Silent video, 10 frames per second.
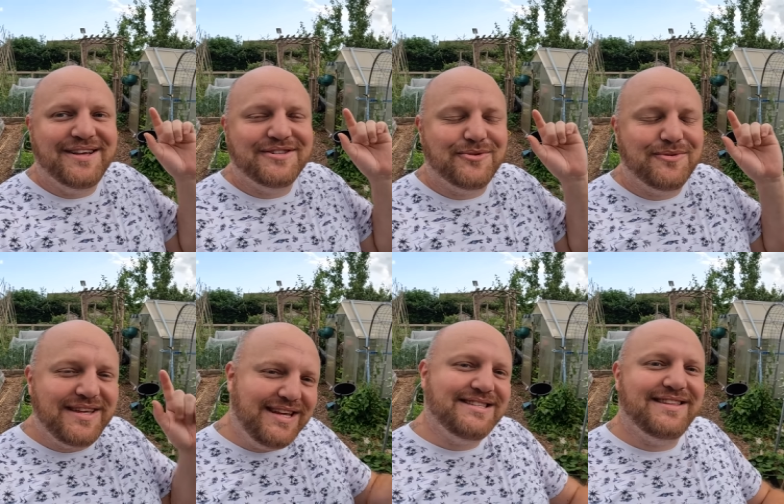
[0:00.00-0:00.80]
So
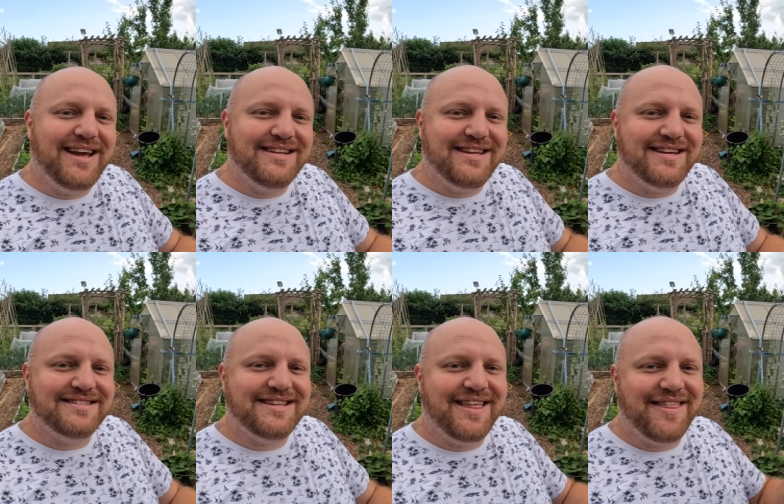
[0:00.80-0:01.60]
these are the
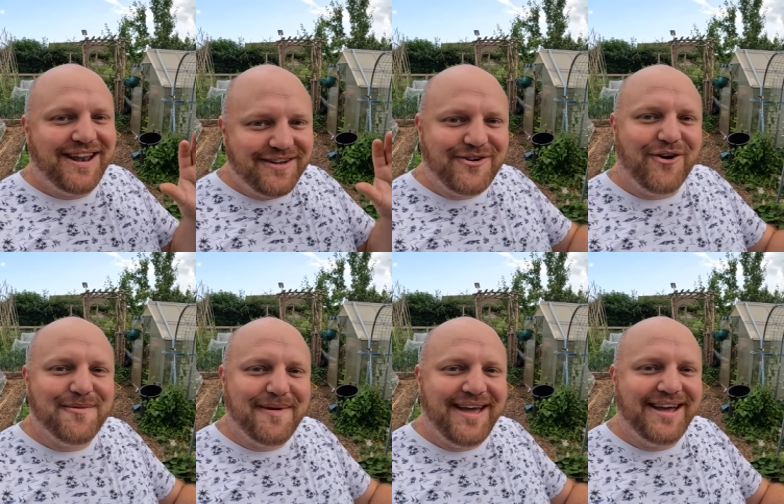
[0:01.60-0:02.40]
ideas that I've got
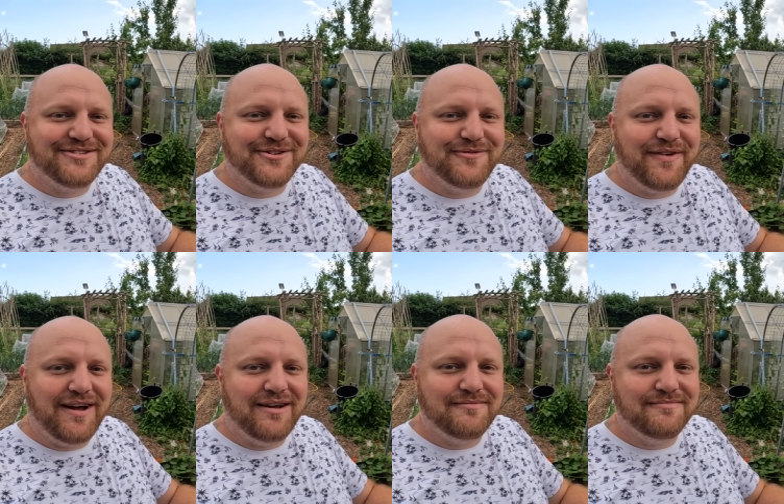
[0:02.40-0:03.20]
in my head so
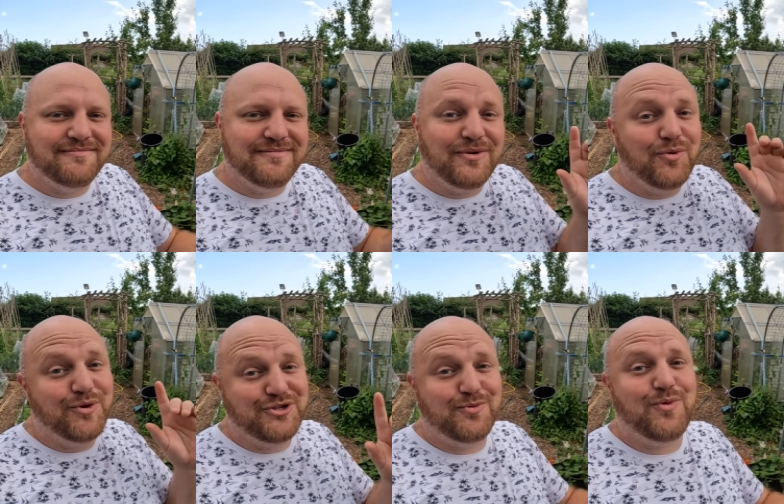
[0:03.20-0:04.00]
far,
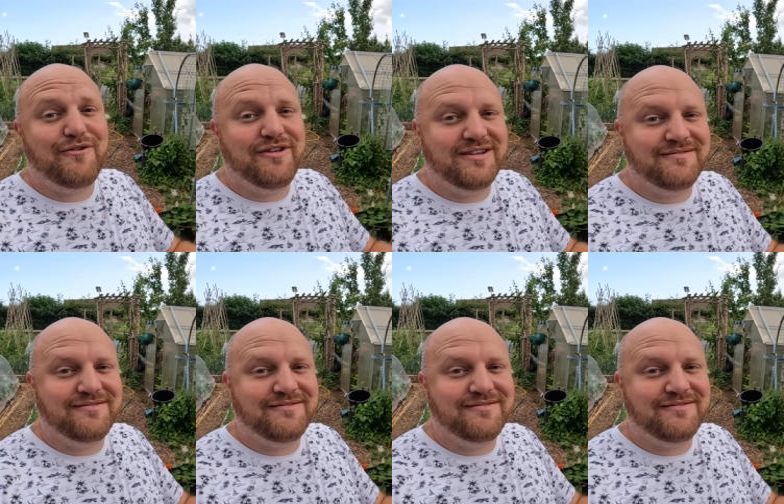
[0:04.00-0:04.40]
which are worrying.